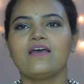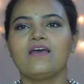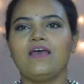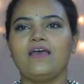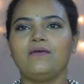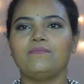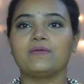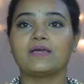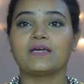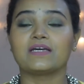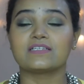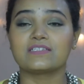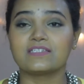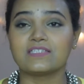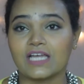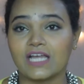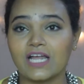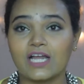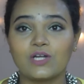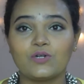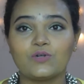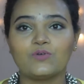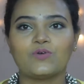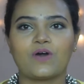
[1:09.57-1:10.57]
because
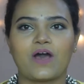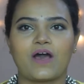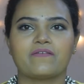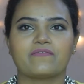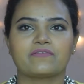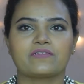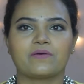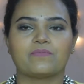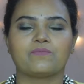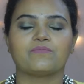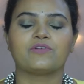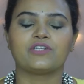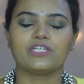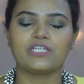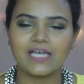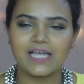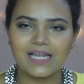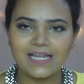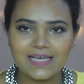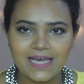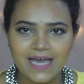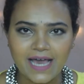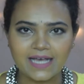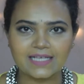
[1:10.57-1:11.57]
they do have some
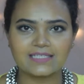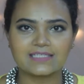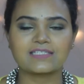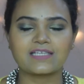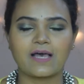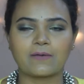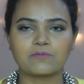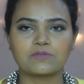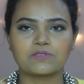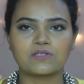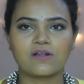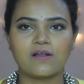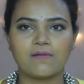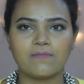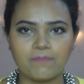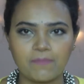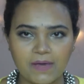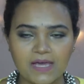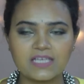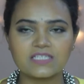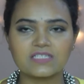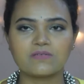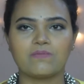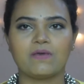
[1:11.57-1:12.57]
really exceptional
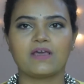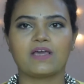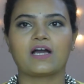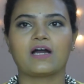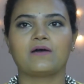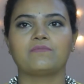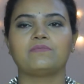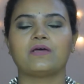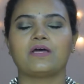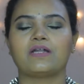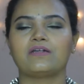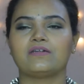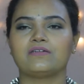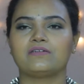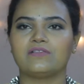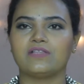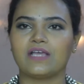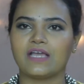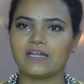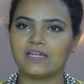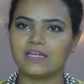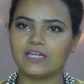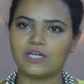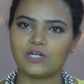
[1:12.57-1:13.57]
base makeup that
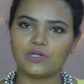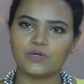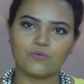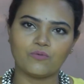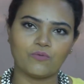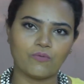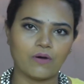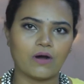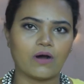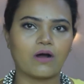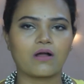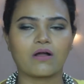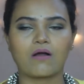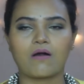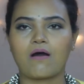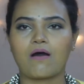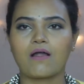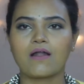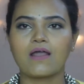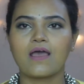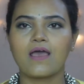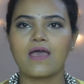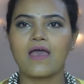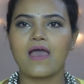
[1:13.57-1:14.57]
they need to work
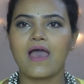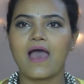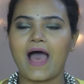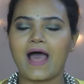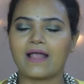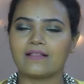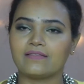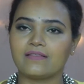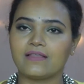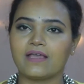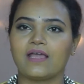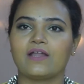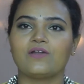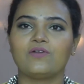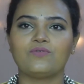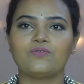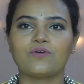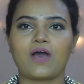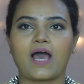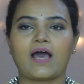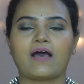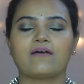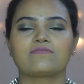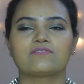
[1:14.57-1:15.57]
on, and they do
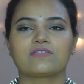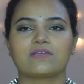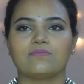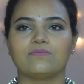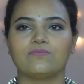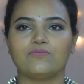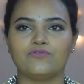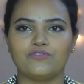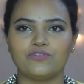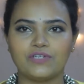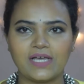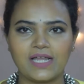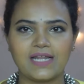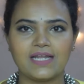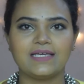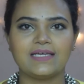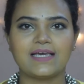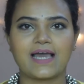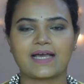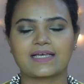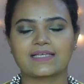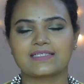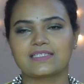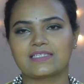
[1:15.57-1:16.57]
have some really
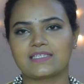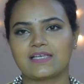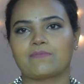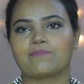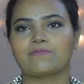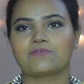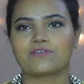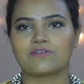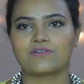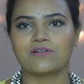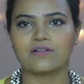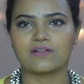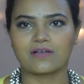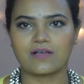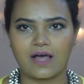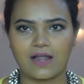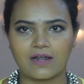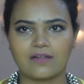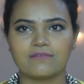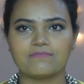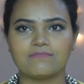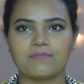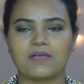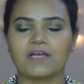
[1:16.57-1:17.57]
exceptional
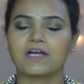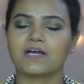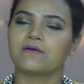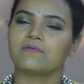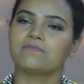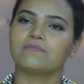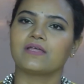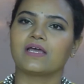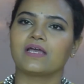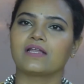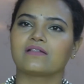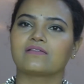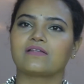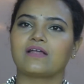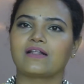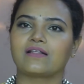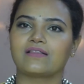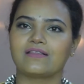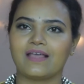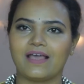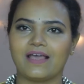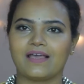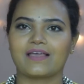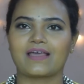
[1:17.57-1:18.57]
color makeup
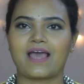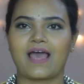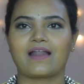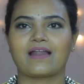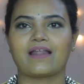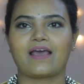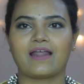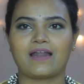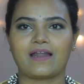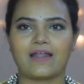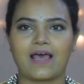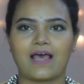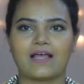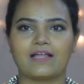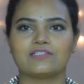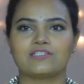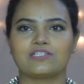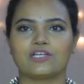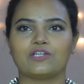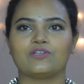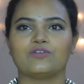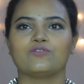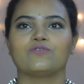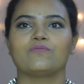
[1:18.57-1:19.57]
that they can enhance
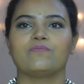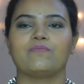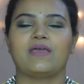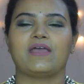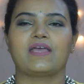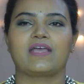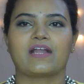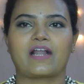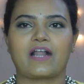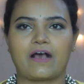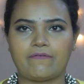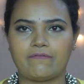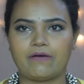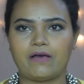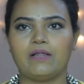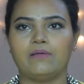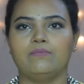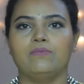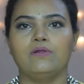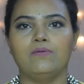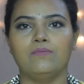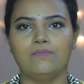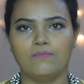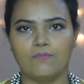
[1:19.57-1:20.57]
and make it
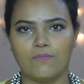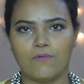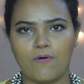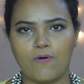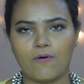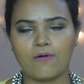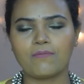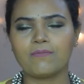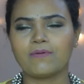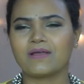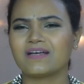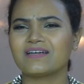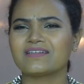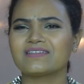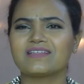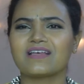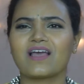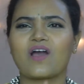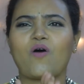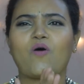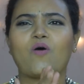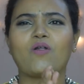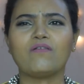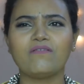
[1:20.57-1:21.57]
available more, because
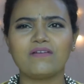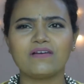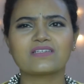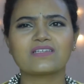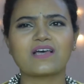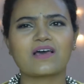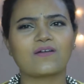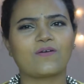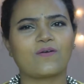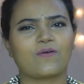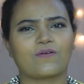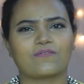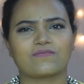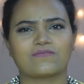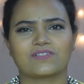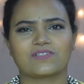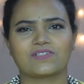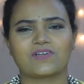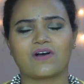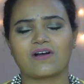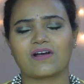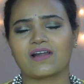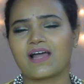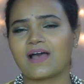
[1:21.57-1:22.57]
they always are out of
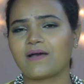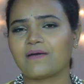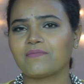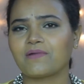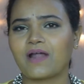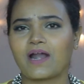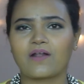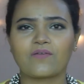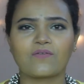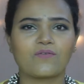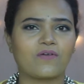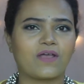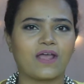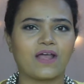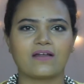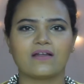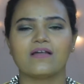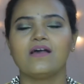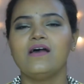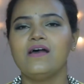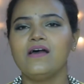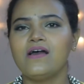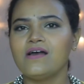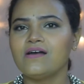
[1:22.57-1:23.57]
stock. I don't get
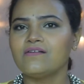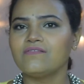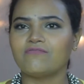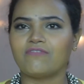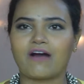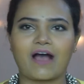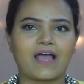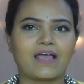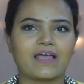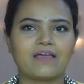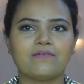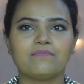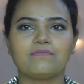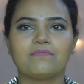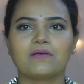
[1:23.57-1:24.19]
why,